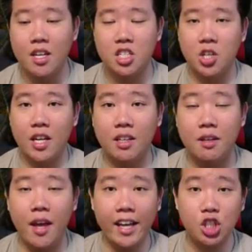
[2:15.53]
so that
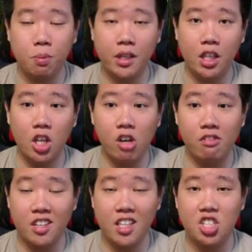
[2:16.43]
the HP
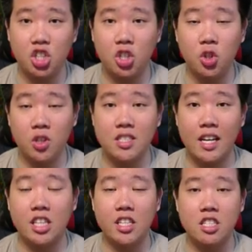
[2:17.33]
of each unit that
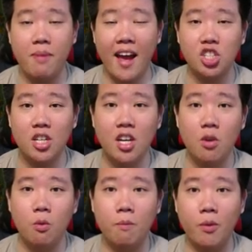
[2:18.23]
I dispatch
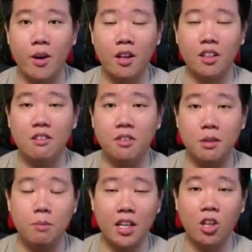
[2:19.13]
will be relatively
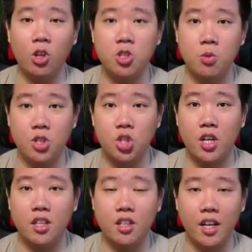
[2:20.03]
be close to each
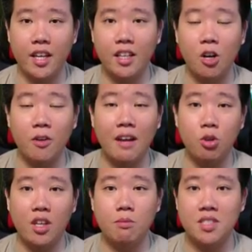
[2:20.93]
other, and I don't have to
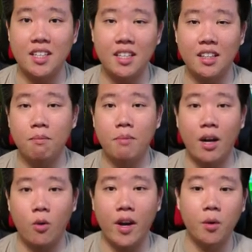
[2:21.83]
keep sending them
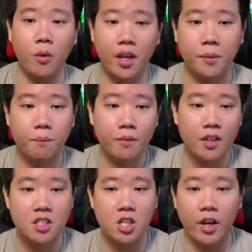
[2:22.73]
back right away.
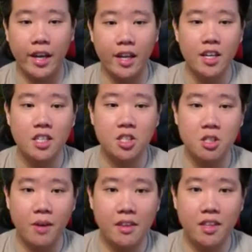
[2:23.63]
So okay, so this is
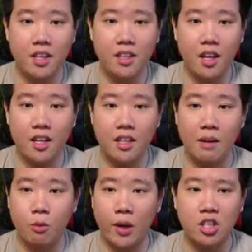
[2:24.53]
what I did, and
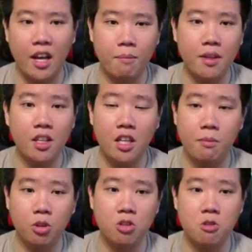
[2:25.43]
I've been keep
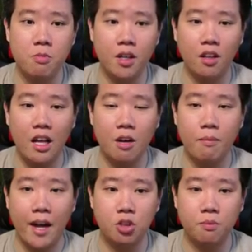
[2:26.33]
on consuming a lot of
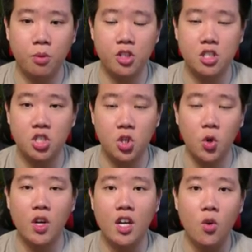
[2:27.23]
action points
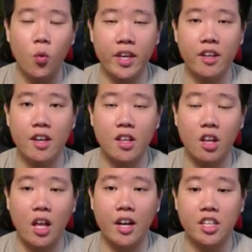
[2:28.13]
so we can get a
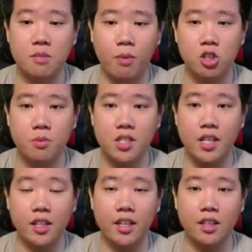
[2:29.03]
lot of these parchments
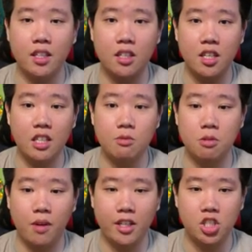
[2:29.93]
and get the kingdom
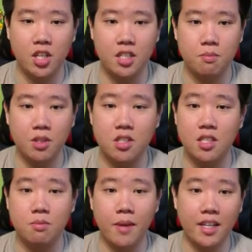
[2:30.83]
supply chest, because
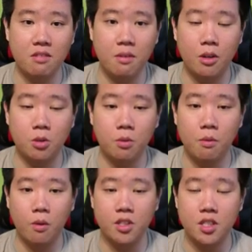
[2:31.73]
it's massive amount of
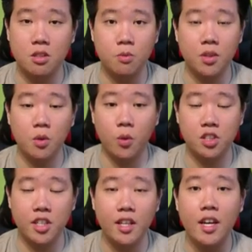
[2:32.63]
rewards and it's really
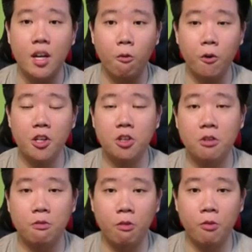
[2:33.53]
worth it, really
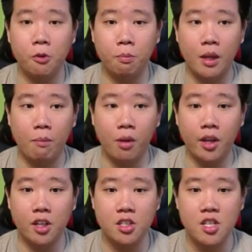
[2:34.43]
good for free-to-play
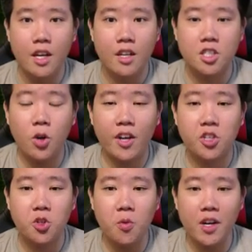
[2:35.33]
players. So I
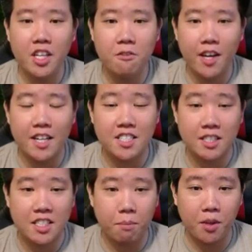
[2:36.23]
do want to give you guys a
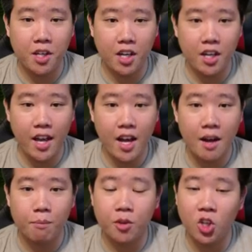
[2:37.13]
tip here.
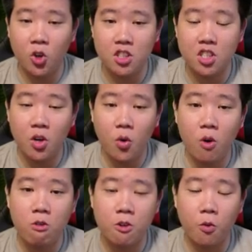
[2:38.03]
Don't go
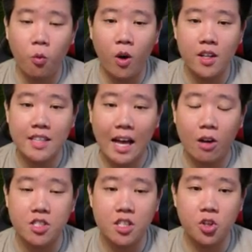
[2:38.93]
over
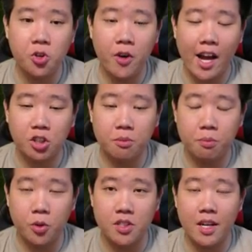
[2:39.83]
1,000 in your action
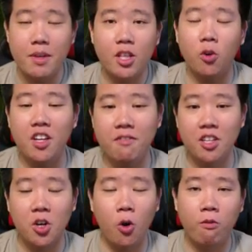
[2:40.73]
points. I mean, don't even
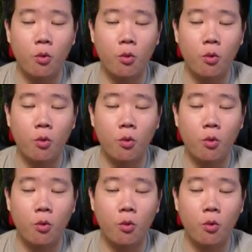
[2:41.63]
go over